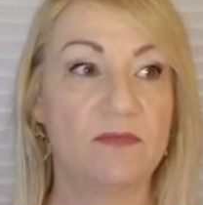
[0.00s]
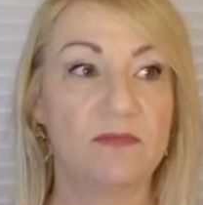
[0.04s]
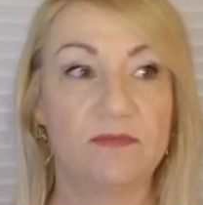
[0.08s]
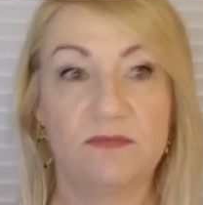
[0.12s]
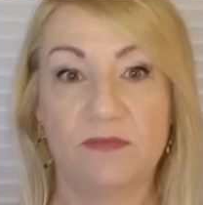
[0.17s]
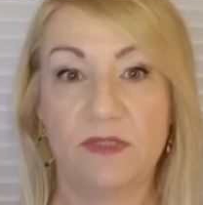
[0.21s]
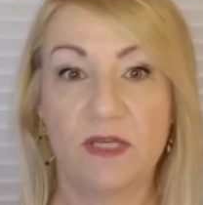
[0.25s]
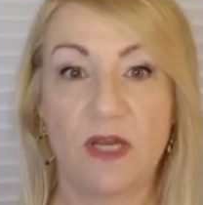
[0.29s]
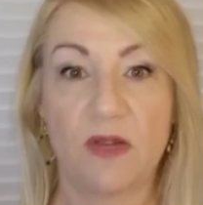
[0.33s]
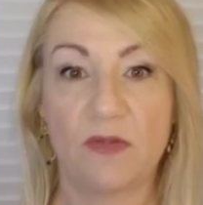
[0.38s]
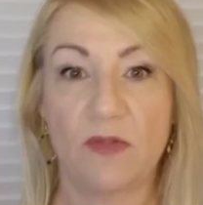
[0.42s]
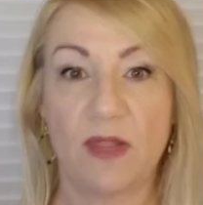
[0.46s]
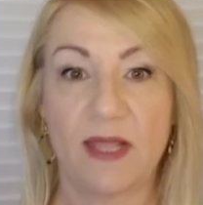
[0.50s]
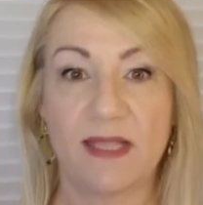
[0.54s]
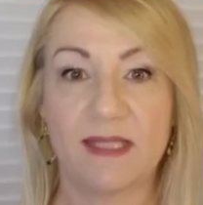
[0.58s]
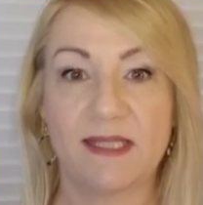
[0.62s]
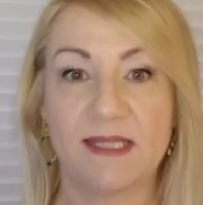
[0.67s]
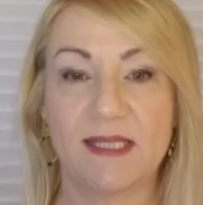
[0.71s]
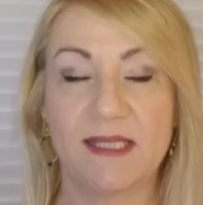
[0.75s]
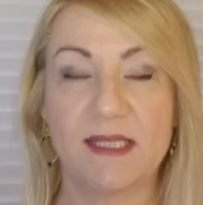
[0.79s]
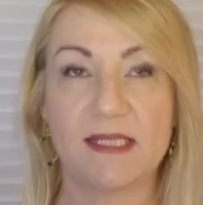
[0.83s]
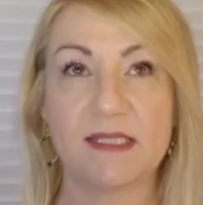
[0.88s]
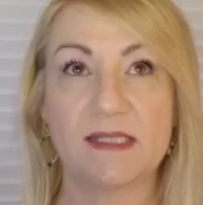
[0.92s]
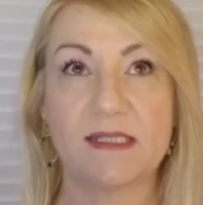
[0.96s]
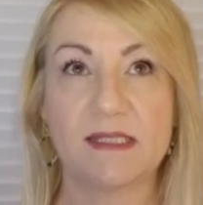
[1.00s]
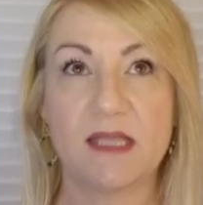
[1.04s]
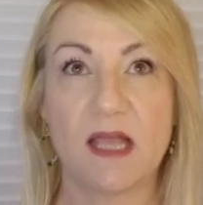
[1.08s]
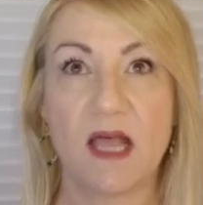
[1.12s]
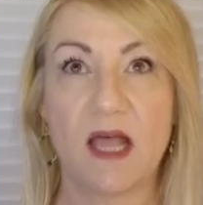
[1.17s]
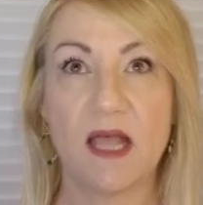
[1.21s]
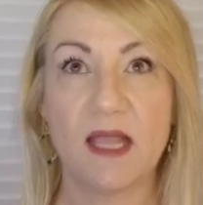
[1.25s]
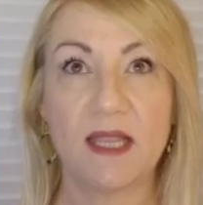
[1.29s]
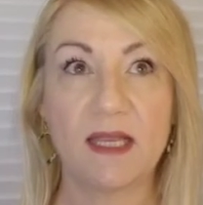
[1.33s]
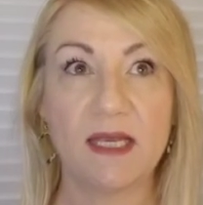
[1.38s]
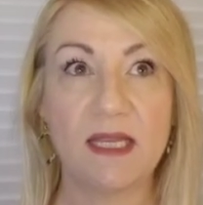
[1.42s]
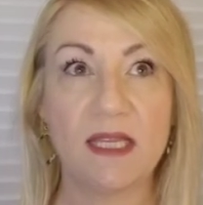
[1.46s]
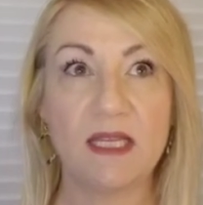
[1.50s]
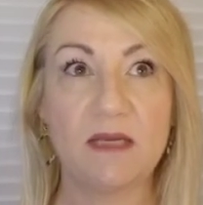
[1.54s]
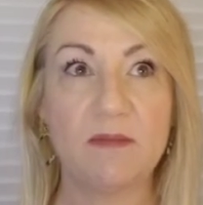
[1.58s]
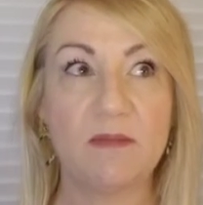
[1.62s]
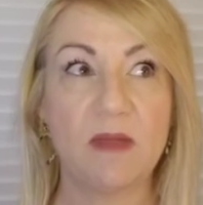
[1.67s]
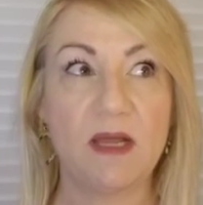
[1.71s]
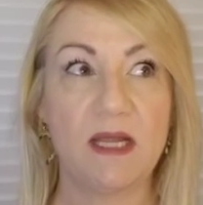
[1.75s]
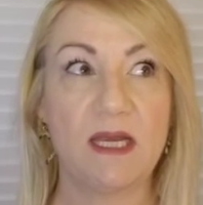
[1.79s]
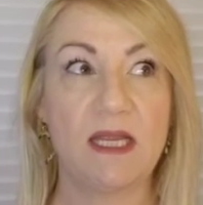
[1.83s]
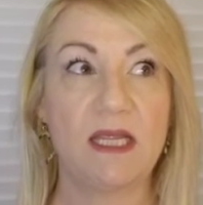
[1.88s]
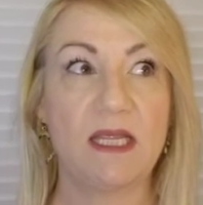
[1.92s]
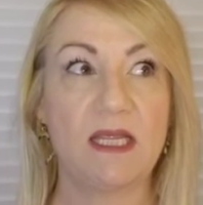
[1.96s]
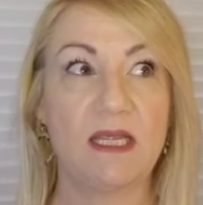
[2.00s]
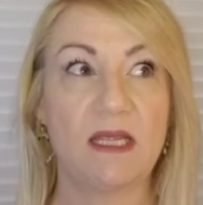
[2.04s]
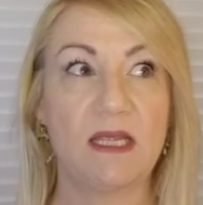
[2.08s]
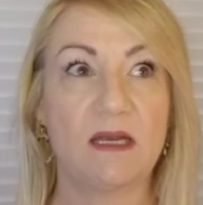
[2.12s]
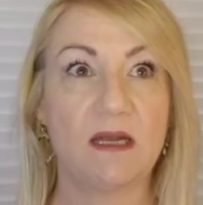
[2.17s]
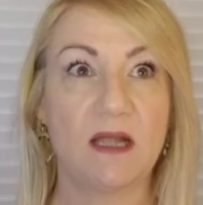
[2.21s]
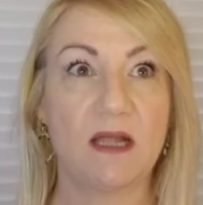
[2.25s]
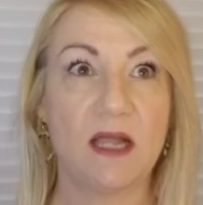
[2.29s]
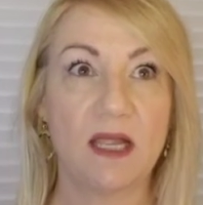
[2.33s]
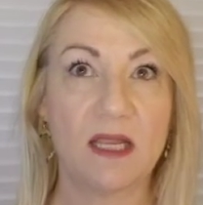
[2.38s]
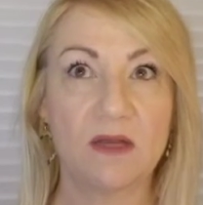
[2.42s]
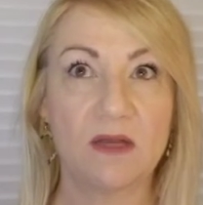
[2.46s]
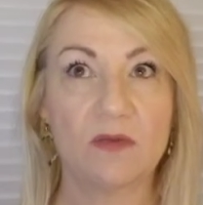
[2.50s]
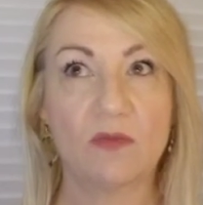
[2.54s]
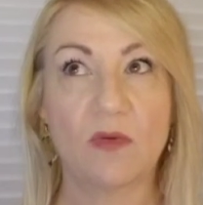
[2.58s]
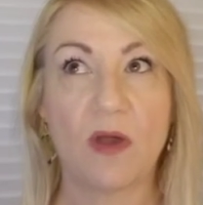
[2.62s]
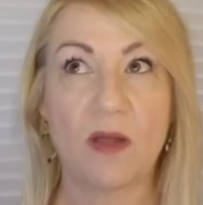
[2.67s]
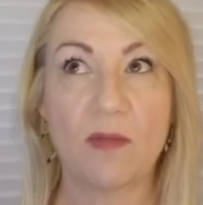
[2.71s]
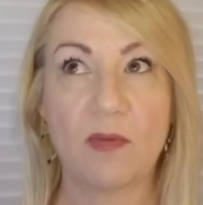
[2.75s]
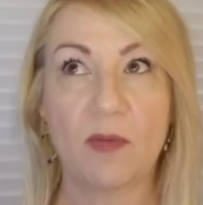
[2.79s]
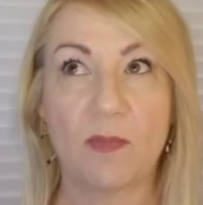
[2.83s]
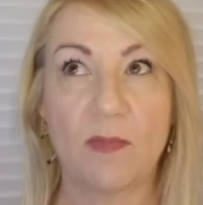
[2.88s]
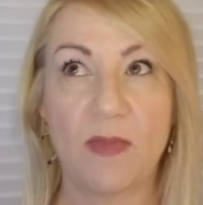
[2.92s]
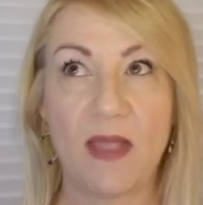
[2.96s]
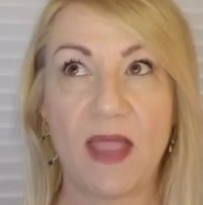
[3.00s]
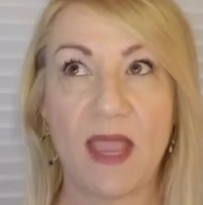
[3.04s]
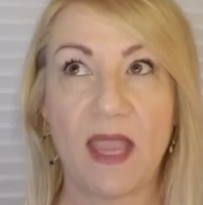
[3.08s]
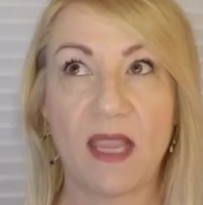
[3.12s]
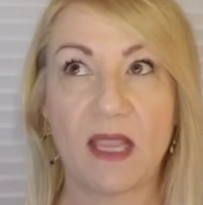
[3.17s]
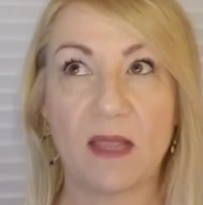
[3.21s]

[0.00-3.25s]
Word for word: you know, like this I need money and I could rob a bank.